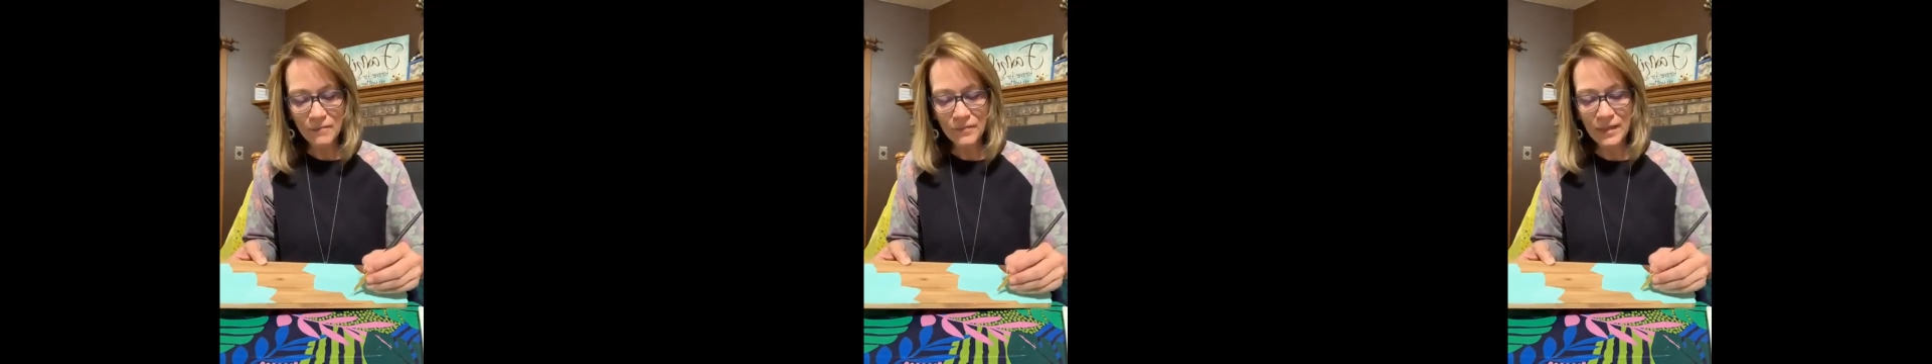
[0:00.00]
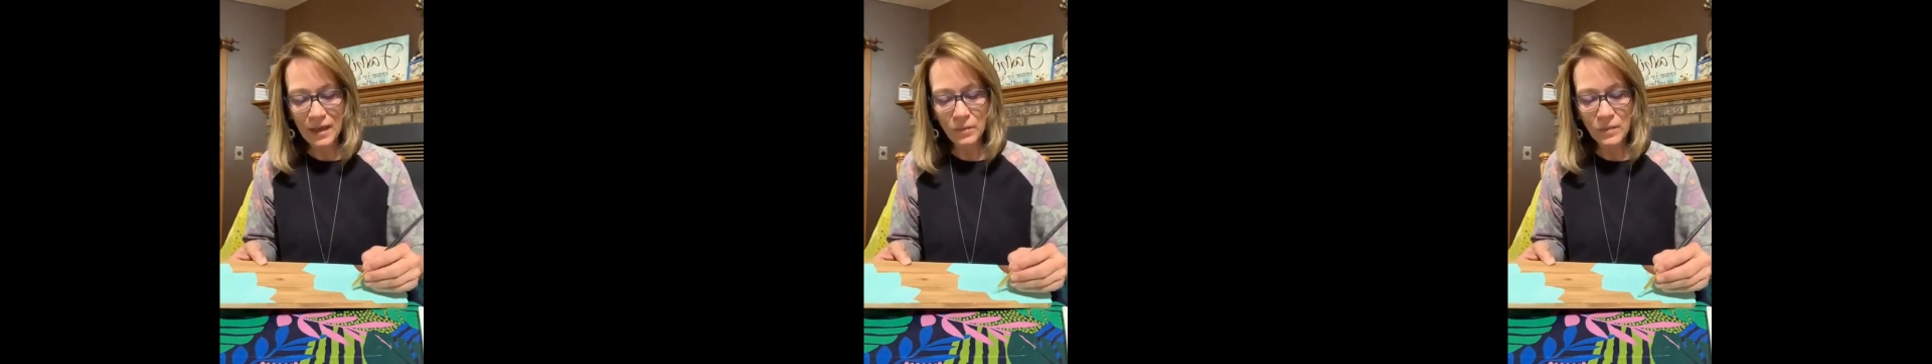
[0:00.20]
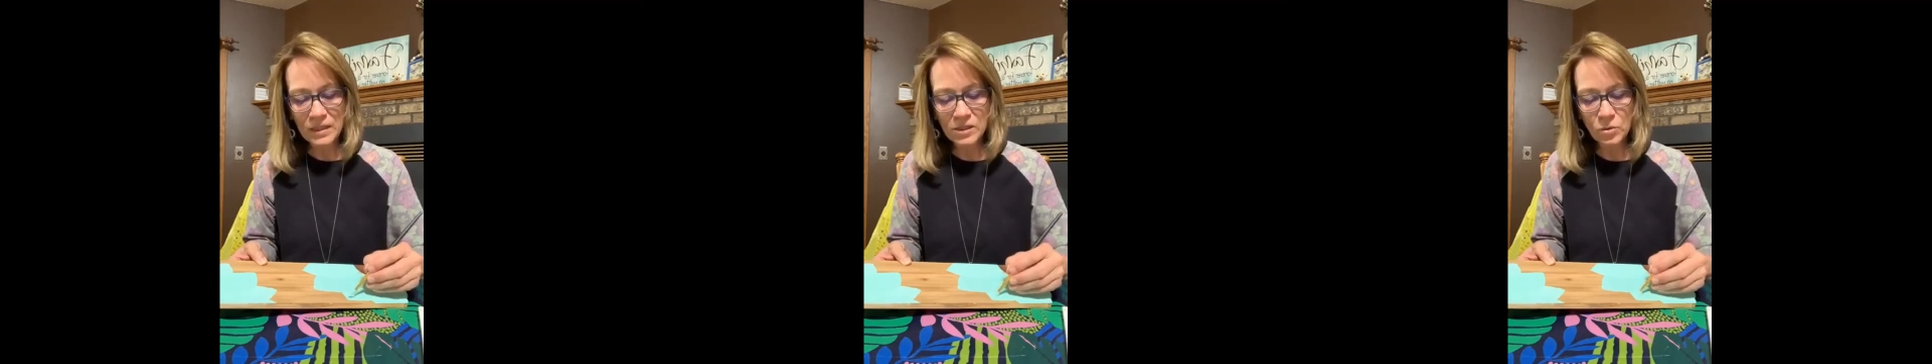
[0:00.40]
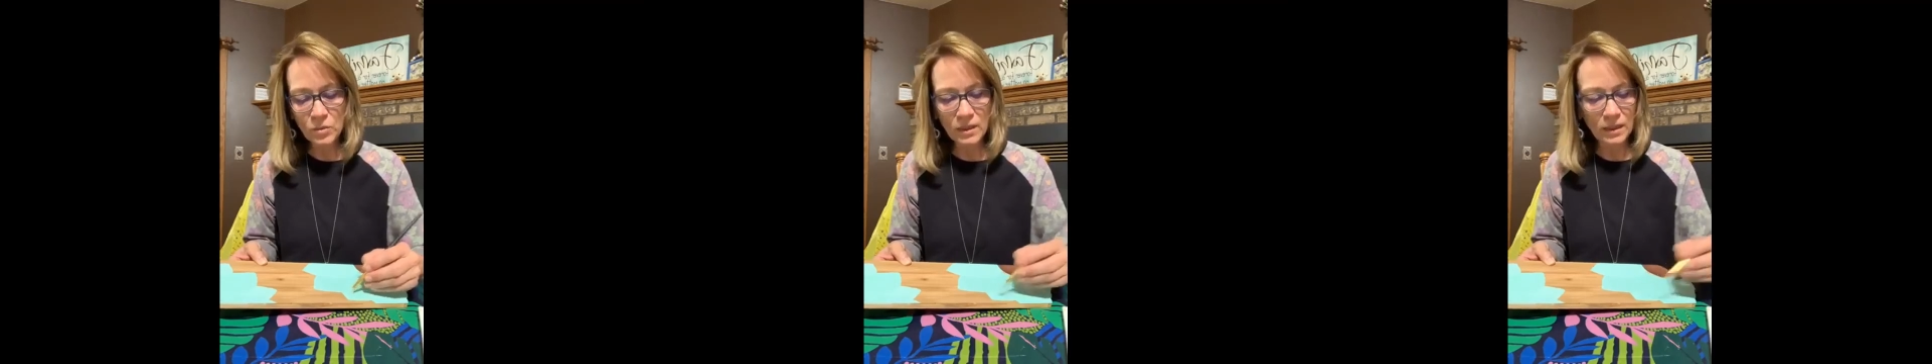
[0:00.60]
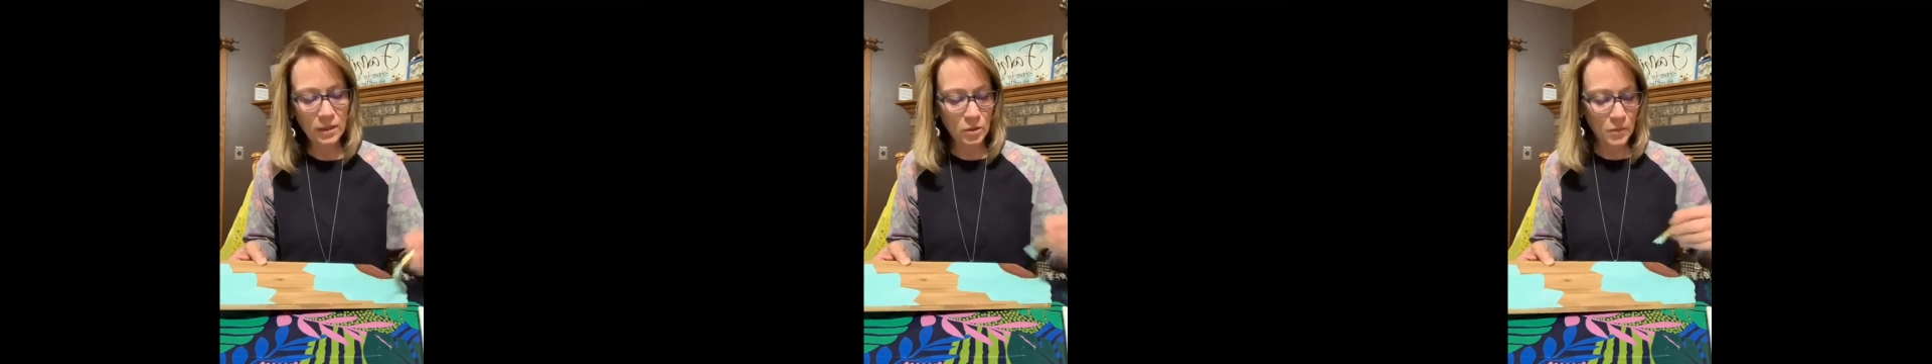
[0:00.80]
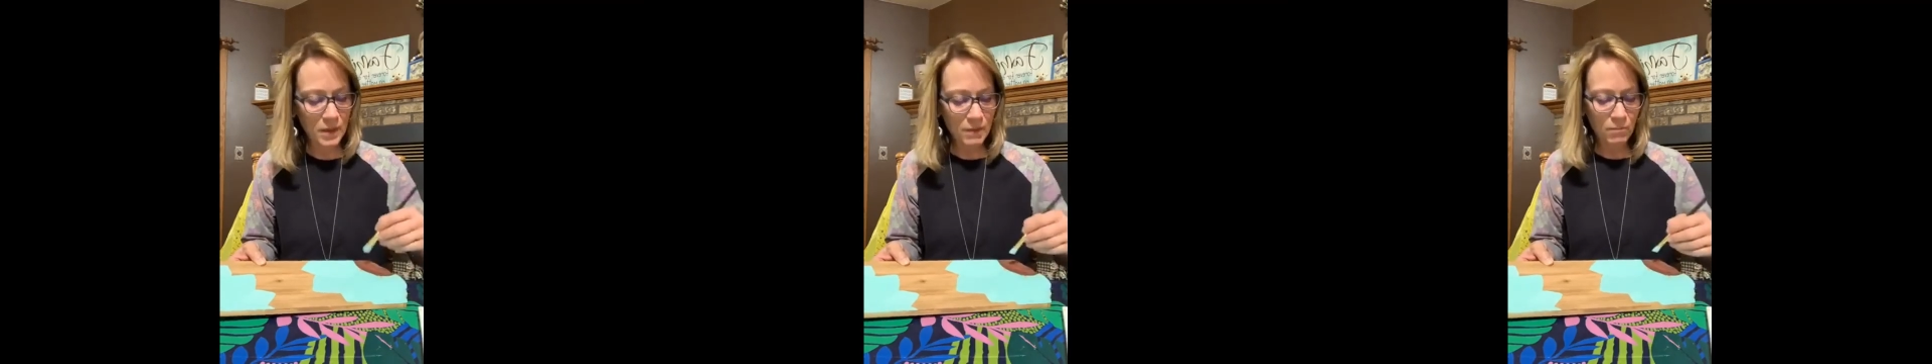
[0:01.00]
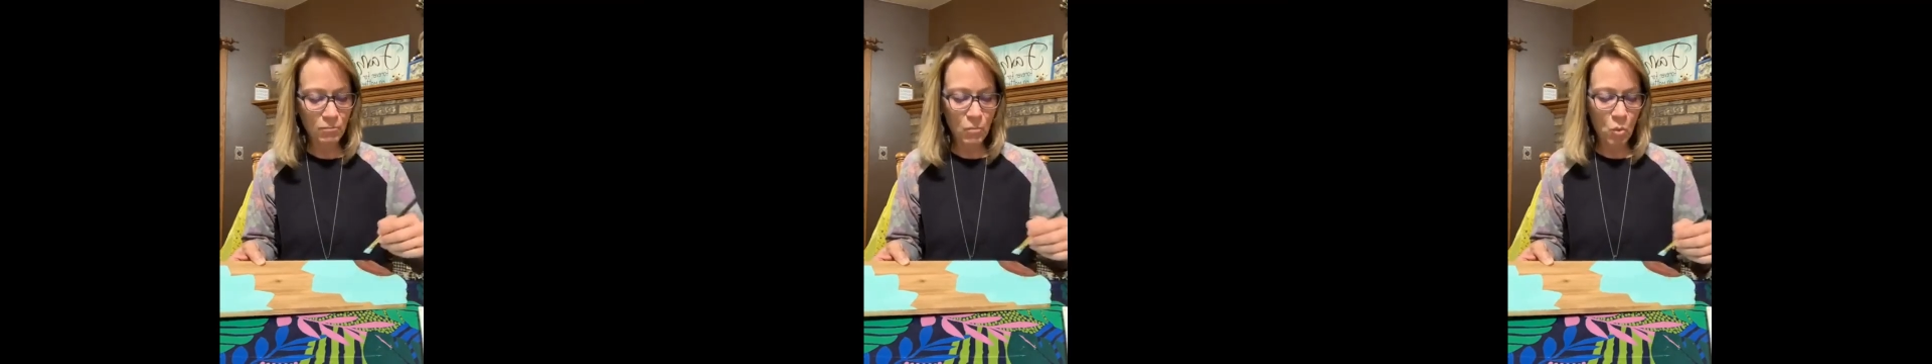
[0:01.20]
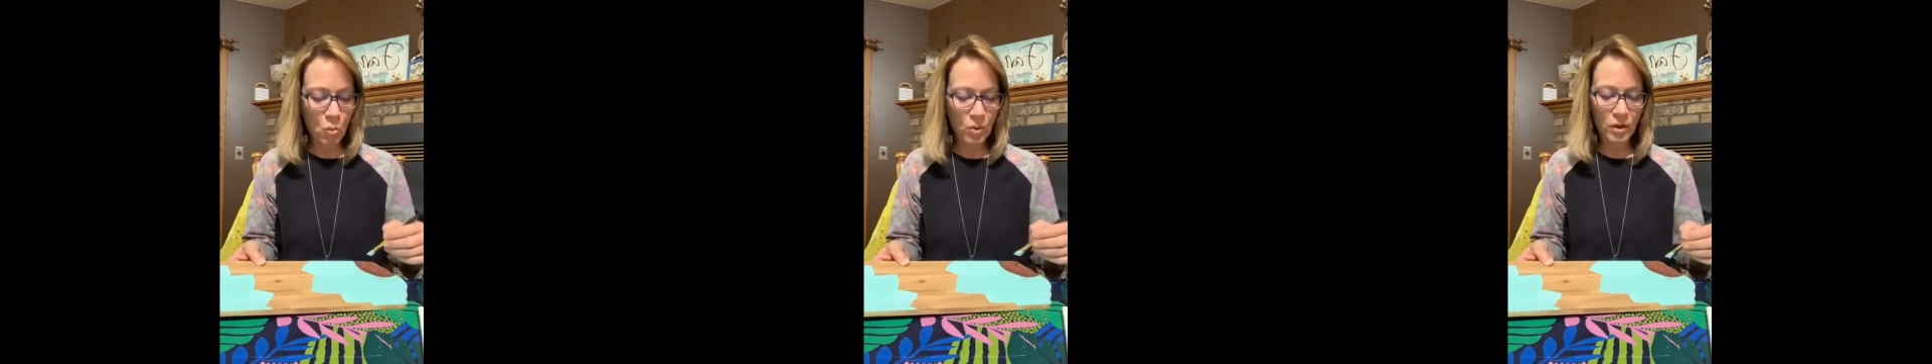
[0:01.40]
then we do a little bit
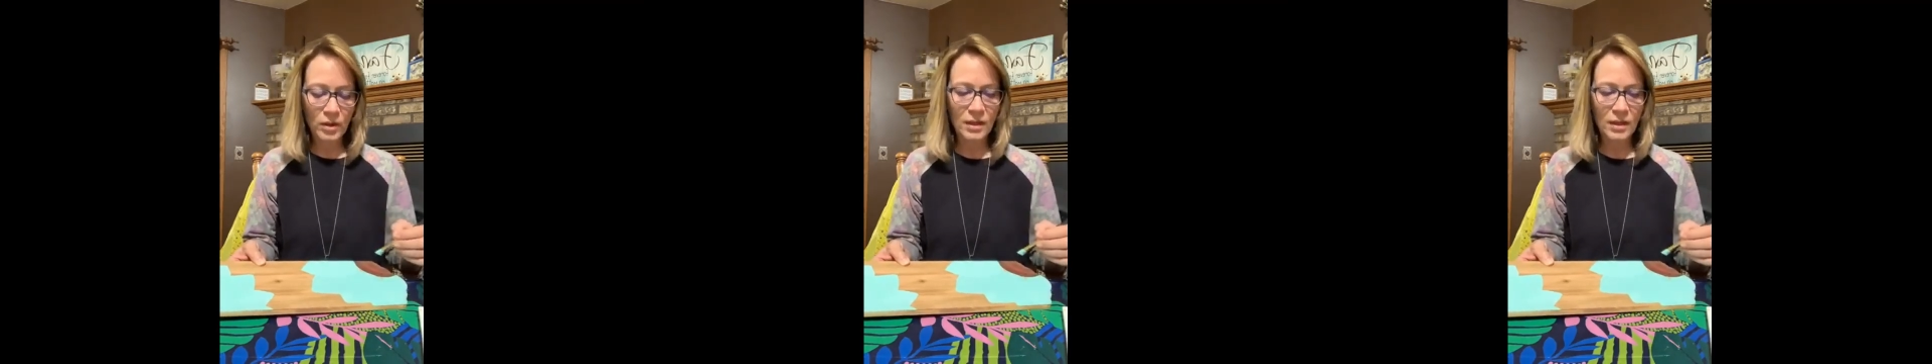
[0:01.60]
more